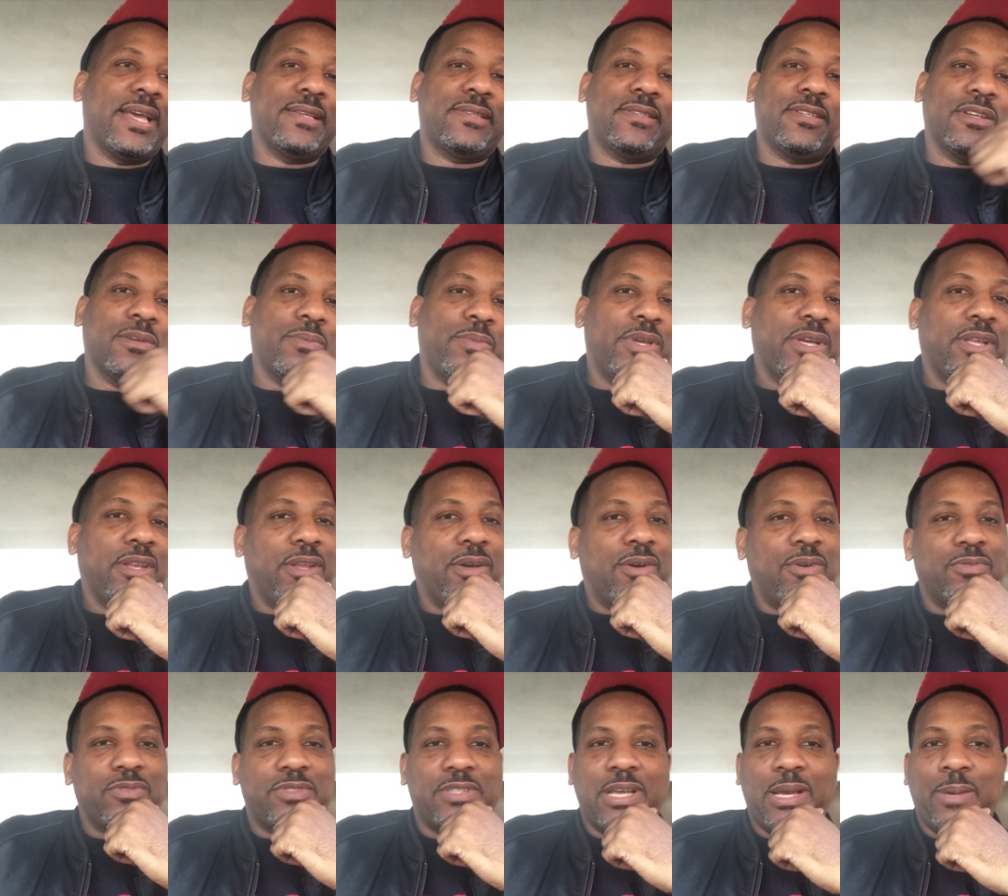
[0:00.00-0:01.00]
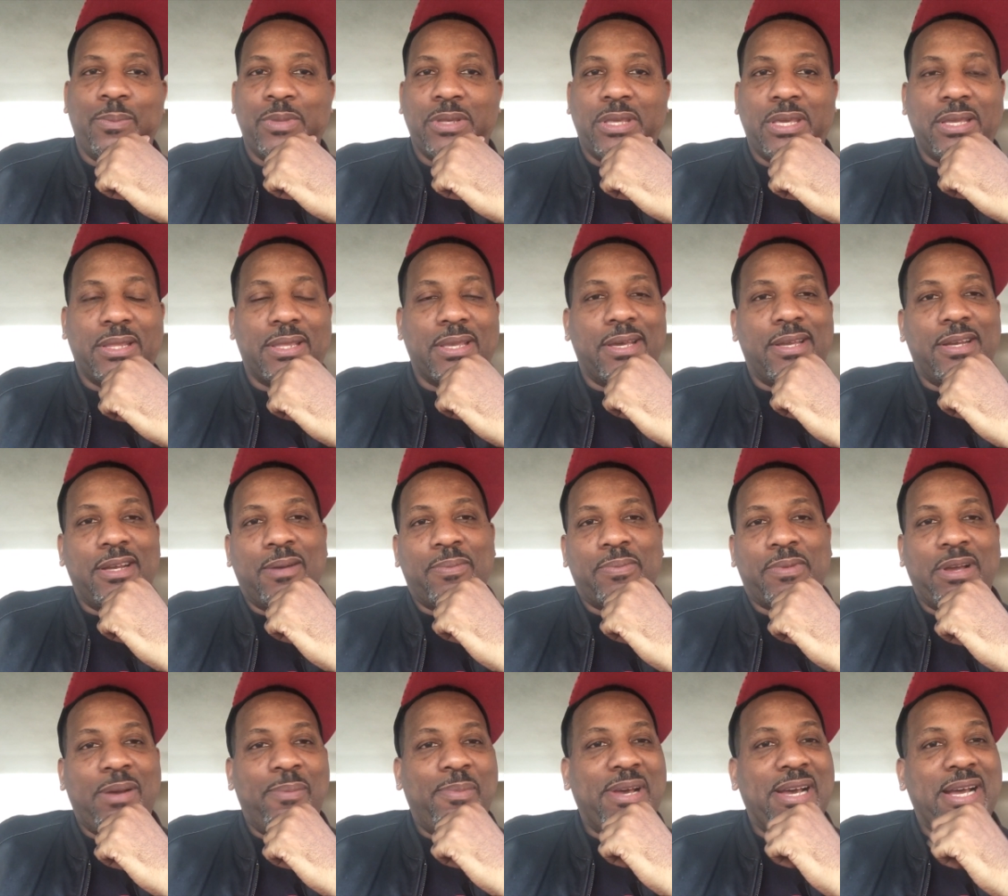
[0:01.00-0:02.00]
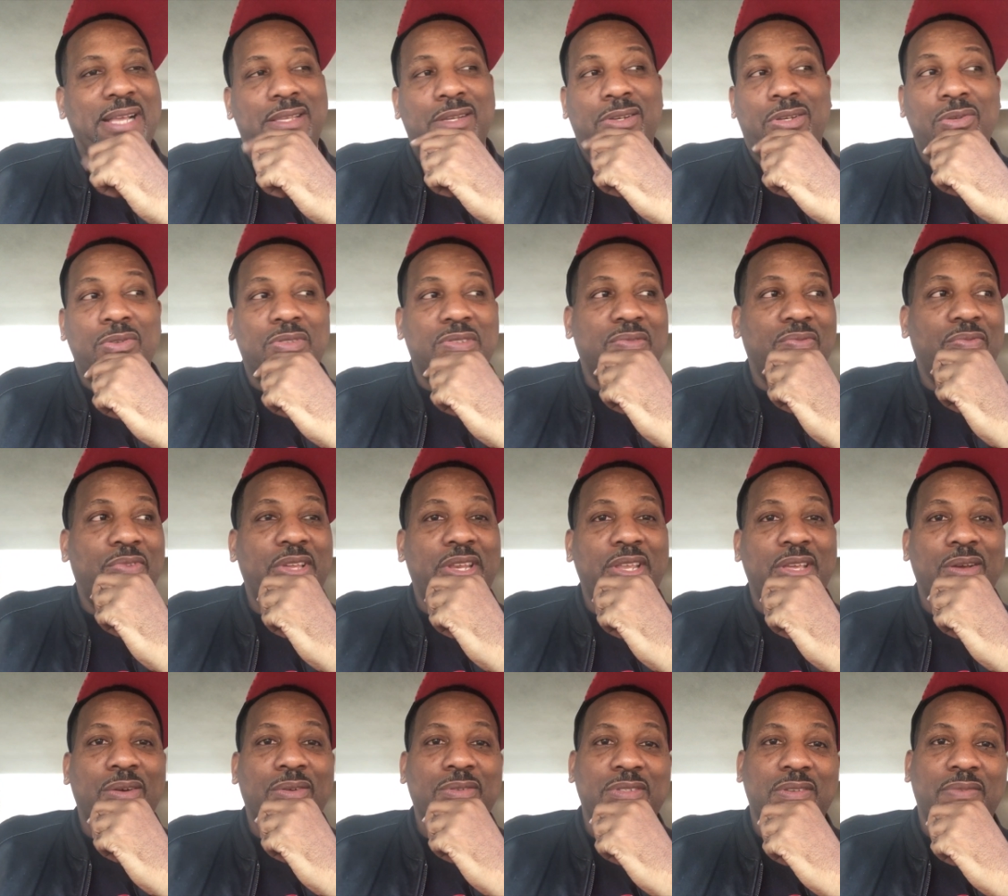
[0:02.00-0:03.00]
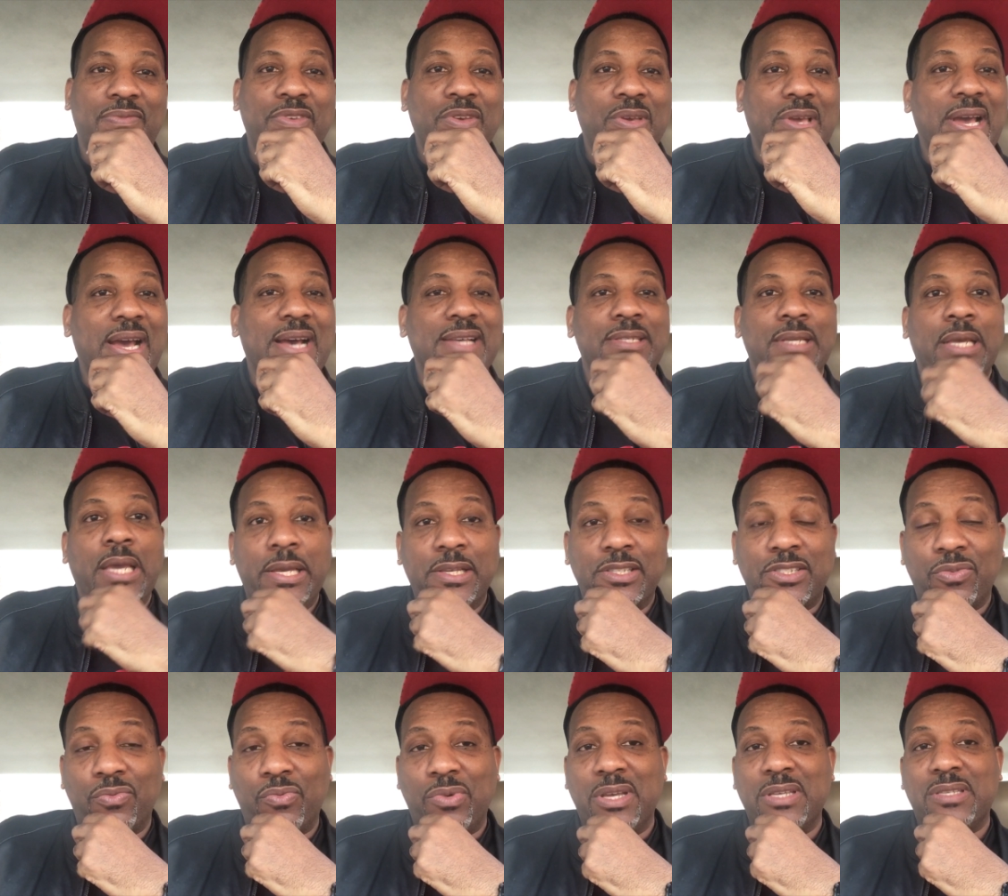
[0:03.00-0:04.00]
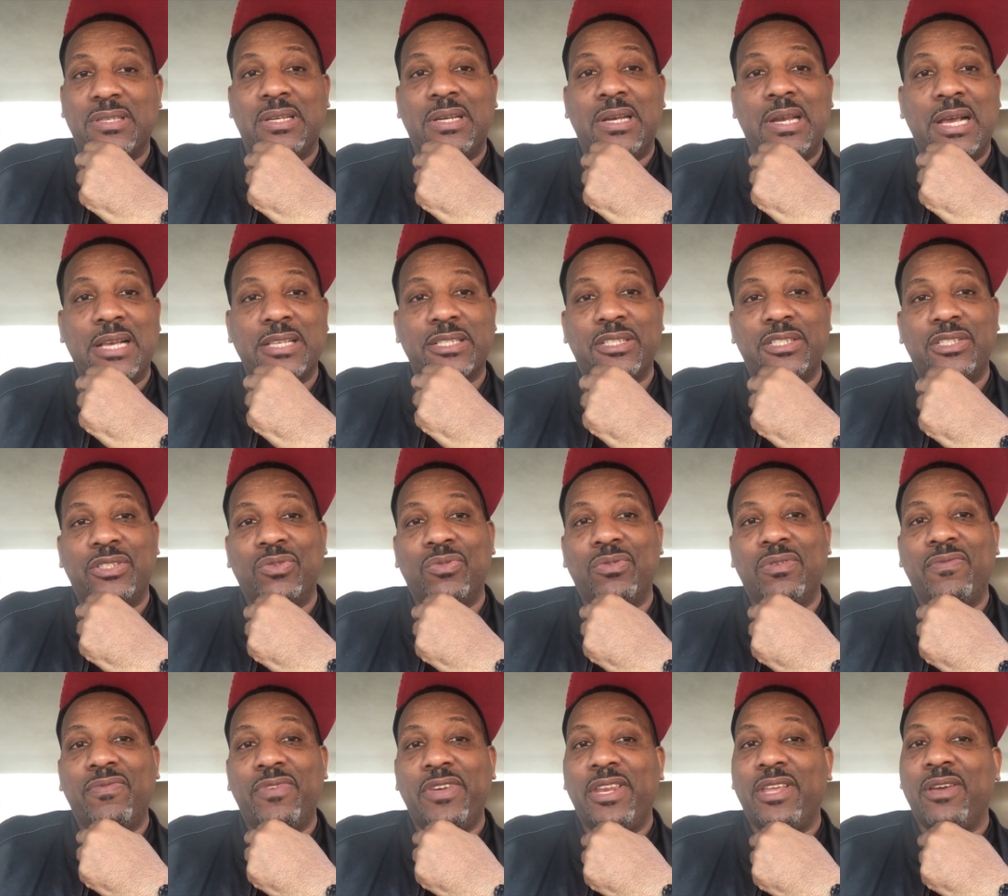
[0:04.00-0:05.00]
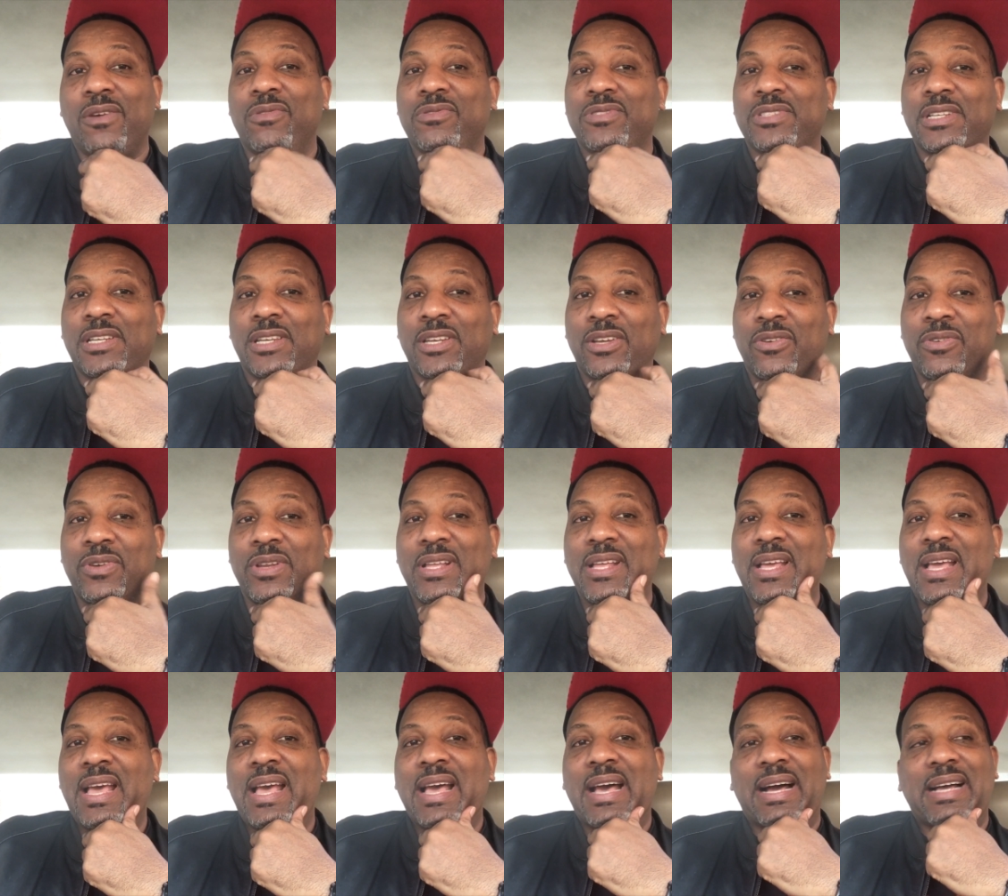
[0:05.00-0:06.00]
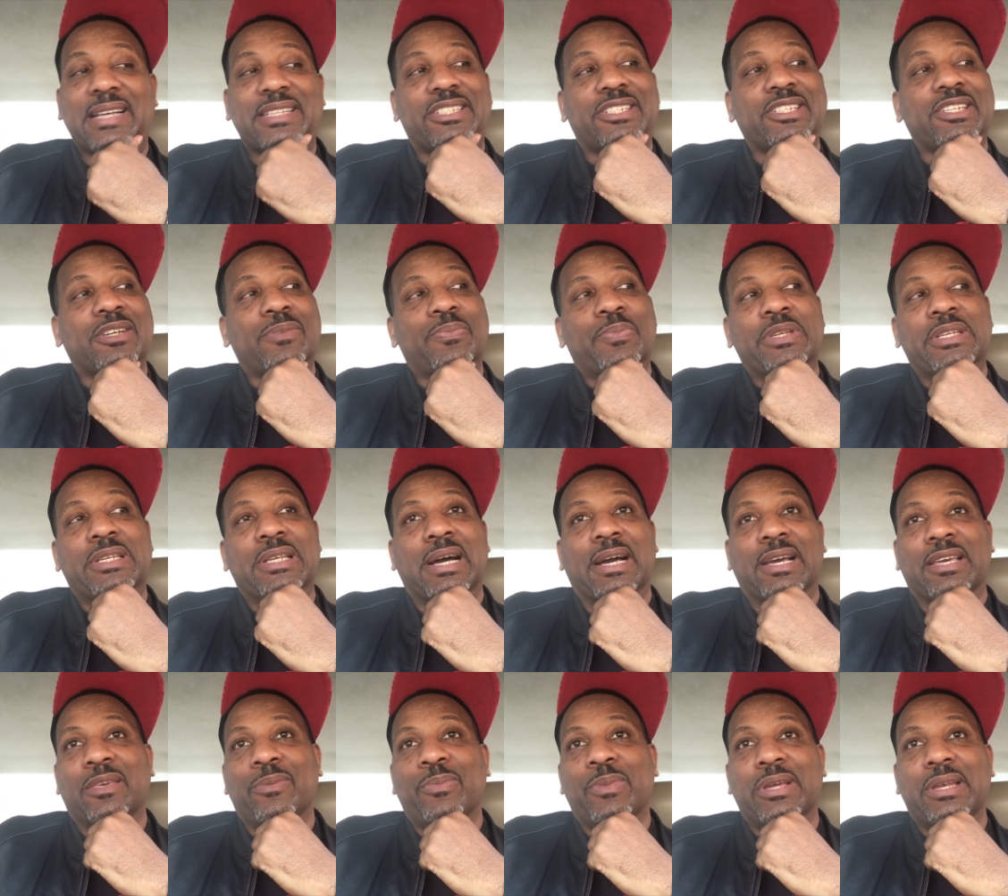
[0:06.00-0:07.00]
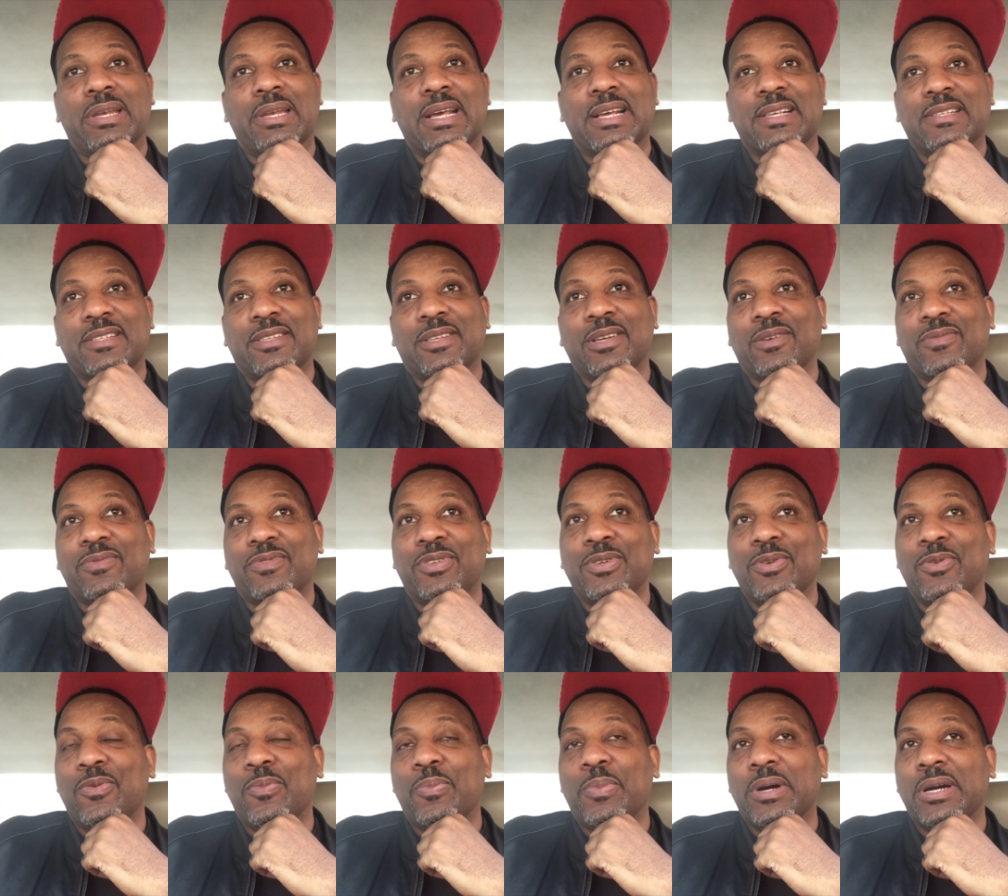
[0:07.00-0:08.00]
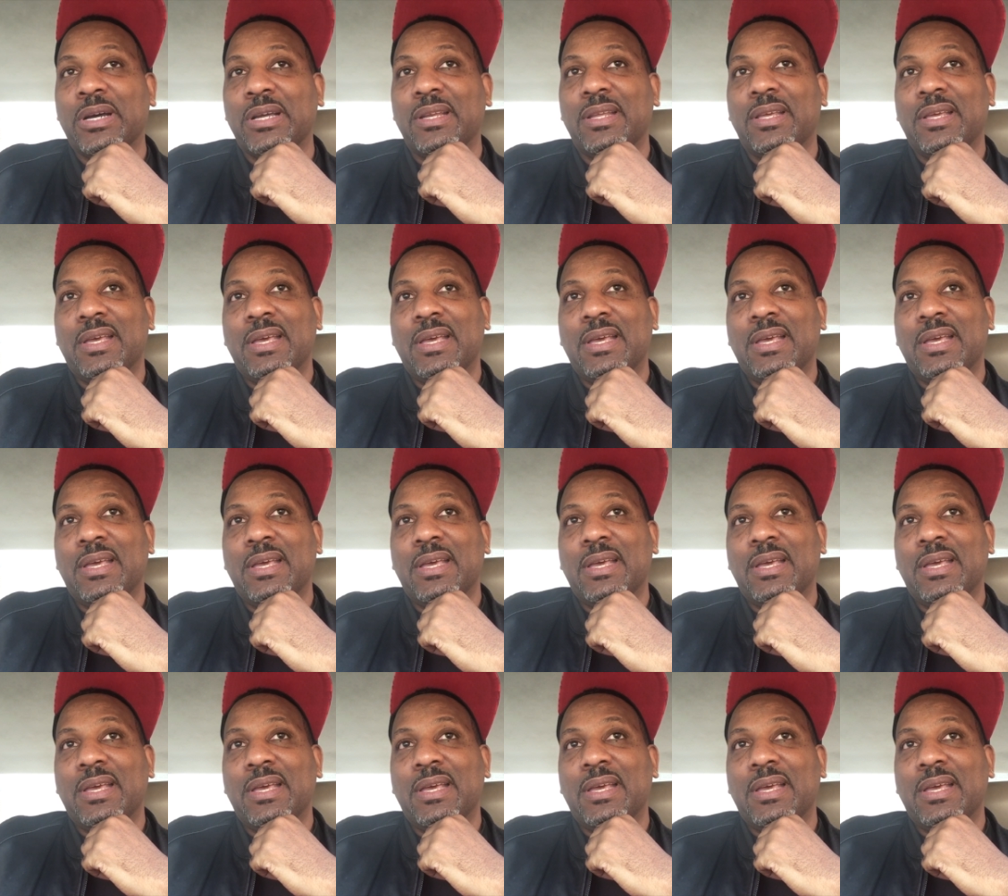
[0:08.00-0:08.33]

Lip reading: It took me a long time to get that up there. I'm gonna have to do some videos. If you guys are interested in actually doing videos and learning, I should be documenting that stuff too, but